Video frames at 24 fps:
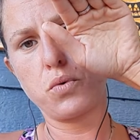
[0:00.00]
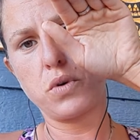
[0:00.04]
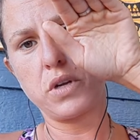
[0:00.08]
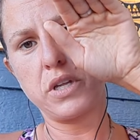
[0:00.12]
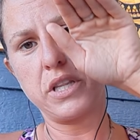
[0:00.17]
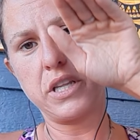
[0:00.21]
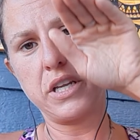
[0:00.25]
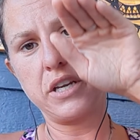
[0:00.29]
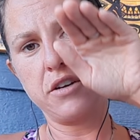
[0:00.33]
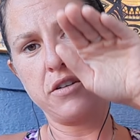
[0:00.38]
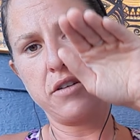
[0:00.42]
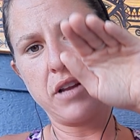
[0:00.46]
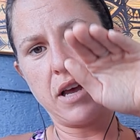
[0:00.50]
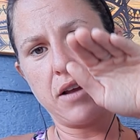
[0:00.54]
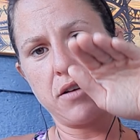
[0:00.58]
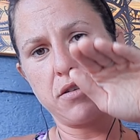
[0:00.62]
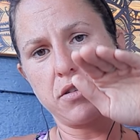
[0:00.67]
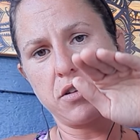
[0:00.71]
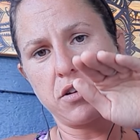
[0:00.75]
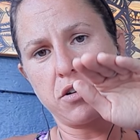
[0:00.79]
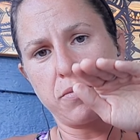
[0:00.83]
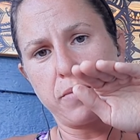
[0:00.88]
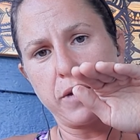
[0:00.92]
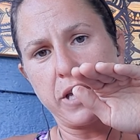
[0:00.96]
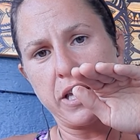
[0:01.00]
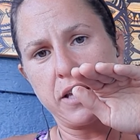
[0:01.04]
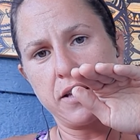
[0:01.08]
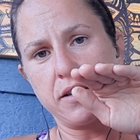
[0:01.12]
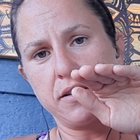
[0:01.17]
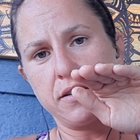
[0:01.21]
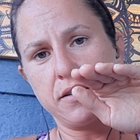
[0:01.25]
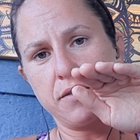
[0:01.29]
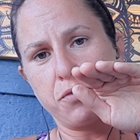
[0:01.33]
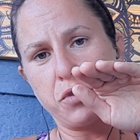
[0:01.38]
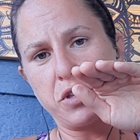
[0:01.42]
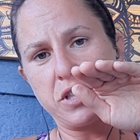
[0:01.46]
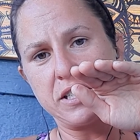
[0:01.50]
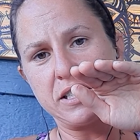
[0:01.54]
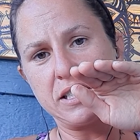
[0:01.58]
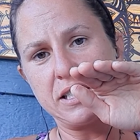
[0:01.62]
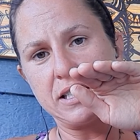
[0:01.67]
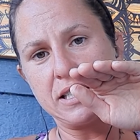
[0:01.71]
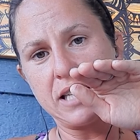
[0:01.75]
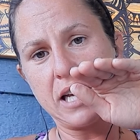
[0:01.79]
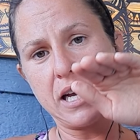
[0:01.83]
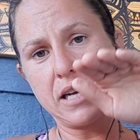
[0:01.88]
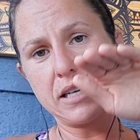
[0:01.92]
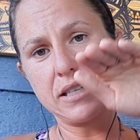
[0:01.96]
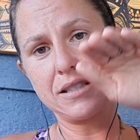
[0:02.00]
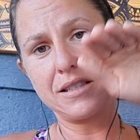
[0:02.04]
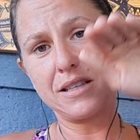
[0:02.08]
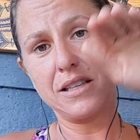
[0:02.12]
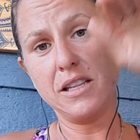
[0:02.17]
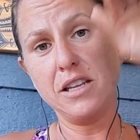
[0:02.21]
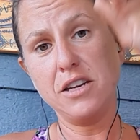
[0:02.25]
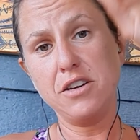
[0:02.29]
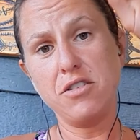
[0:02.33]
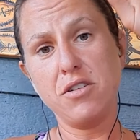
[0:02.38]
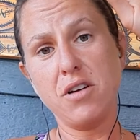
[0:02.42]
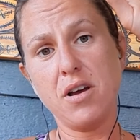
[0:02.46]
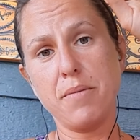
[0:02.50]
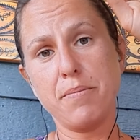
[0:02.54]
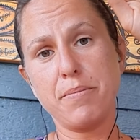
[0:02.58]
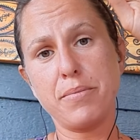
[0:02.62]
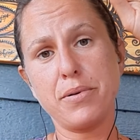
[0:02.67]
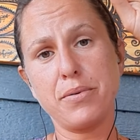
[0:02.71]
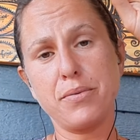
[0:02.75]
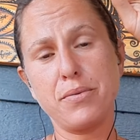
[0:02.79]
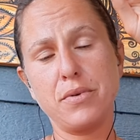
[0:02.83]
and then you're down a little bit with the detox, and then you're up,